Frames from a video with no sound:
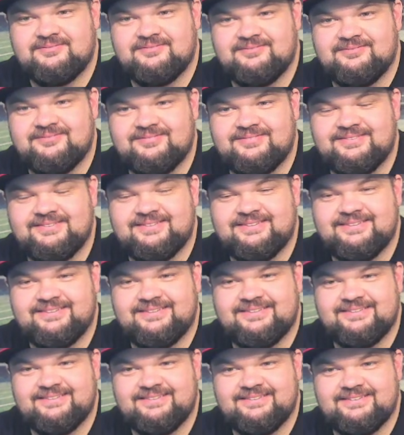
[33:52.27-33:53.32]

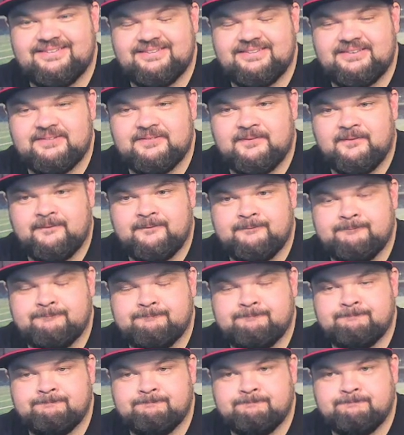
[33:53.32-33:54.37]

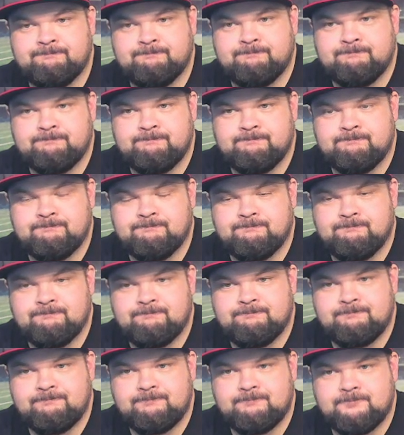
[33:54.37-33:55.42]

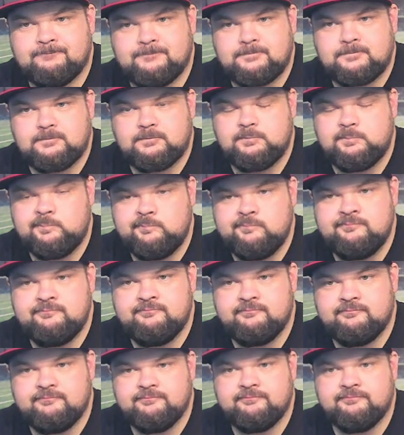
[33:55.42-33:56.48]

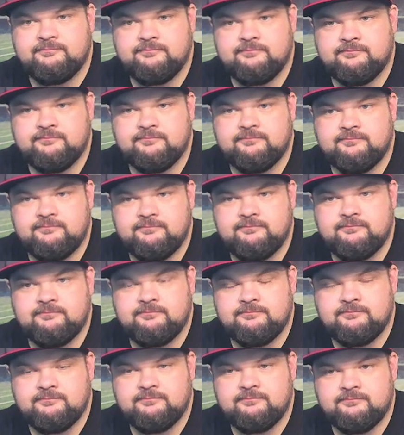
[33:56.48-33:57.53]

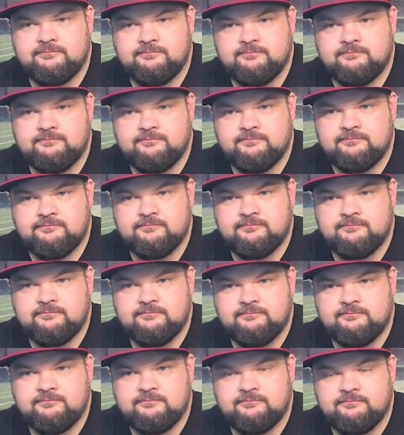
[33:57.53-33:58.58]

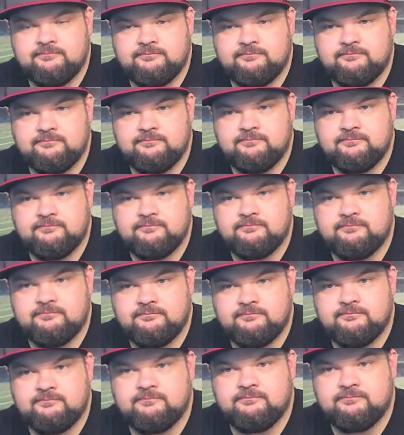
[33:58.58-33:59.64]

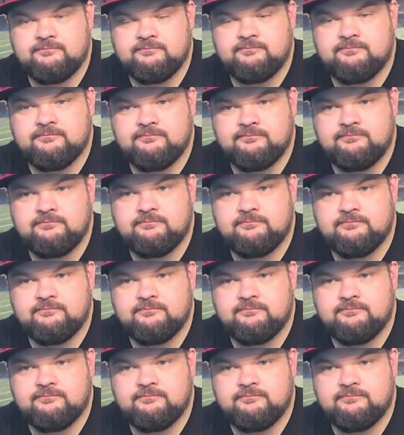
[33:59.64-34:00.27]
This person isn't speaking.